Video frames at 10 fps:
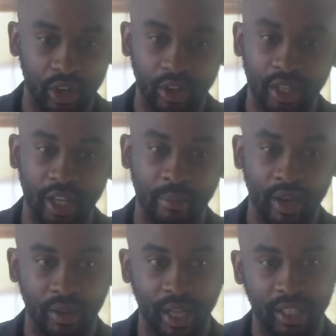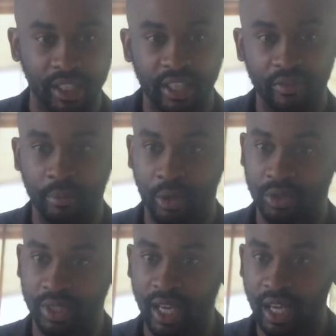earlier about like the different
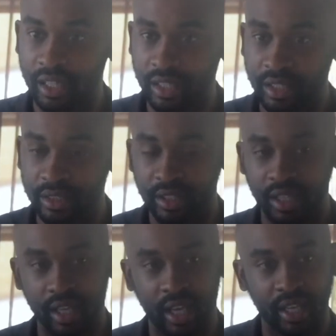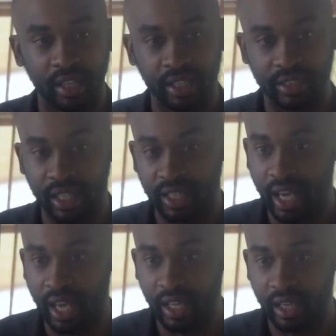personalities and things like
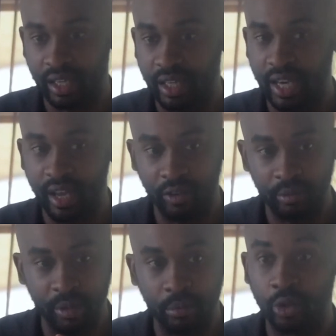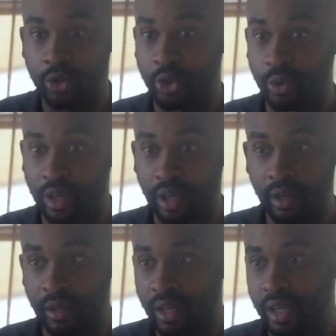that, and it can never be more true
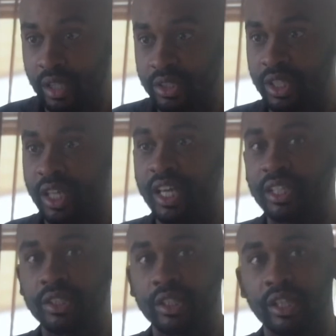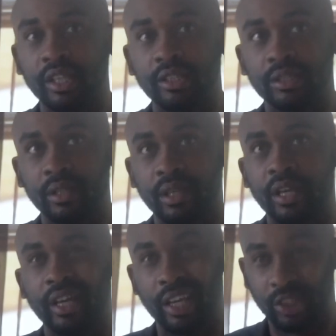of her. Mm-hmm. Jalasia
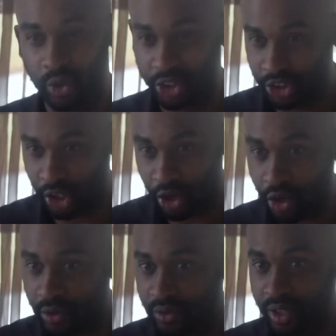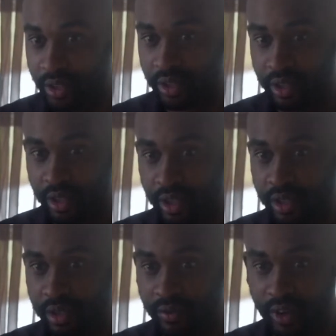is reserved,
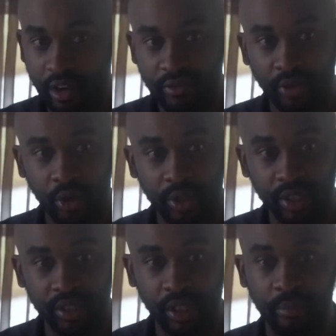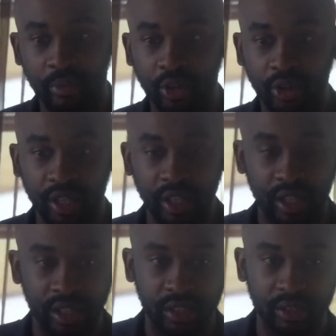very focused. Amelia
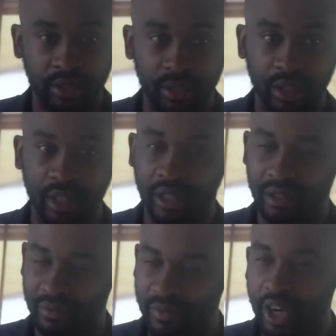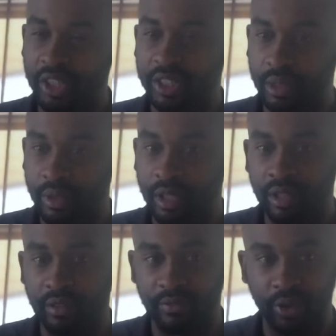is very
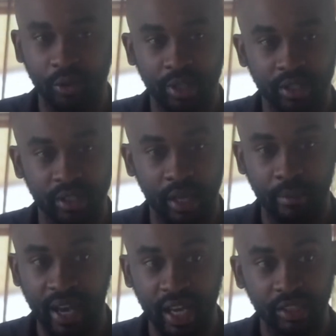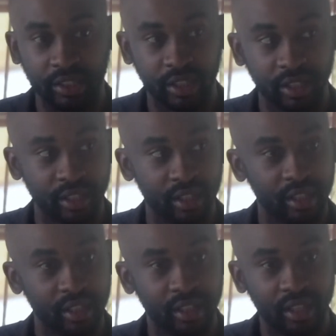similar, focused, and Madison
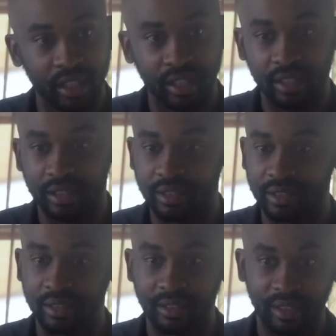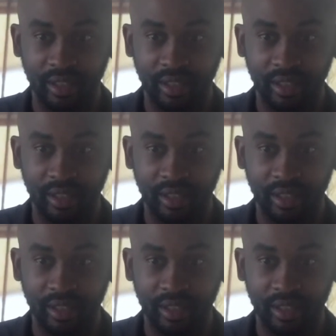is